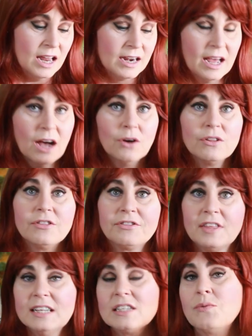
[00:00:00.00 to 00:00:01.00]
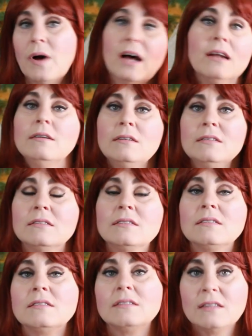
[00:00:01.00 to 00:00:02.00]
Now, this one
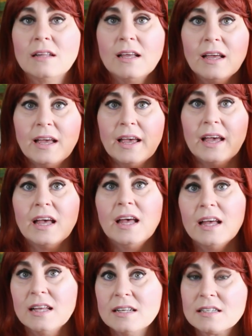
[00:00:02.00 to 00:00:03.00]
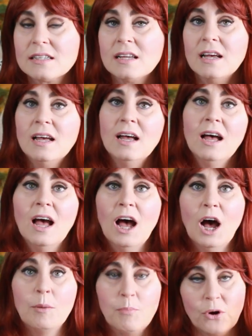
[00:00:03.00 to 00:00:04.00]
is
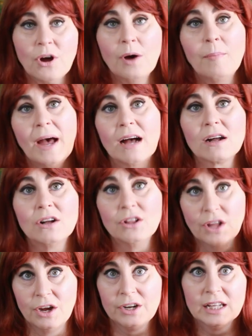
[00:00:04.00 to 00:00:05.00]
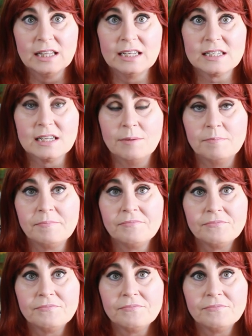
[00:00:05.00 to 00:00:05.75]
a book about colonialism,